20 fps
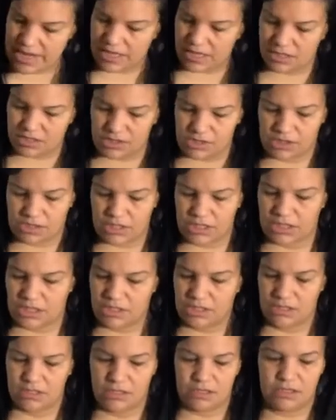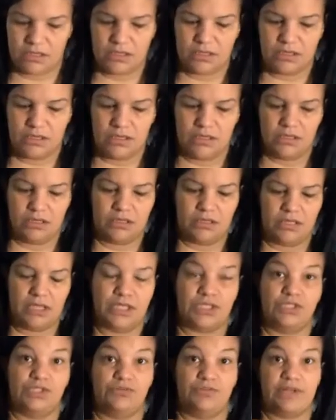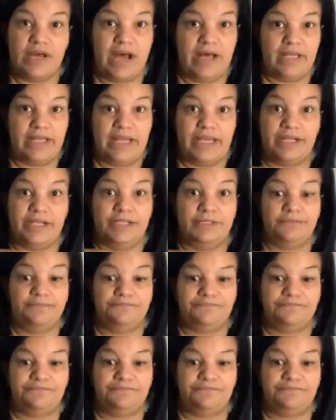actually, and do that later.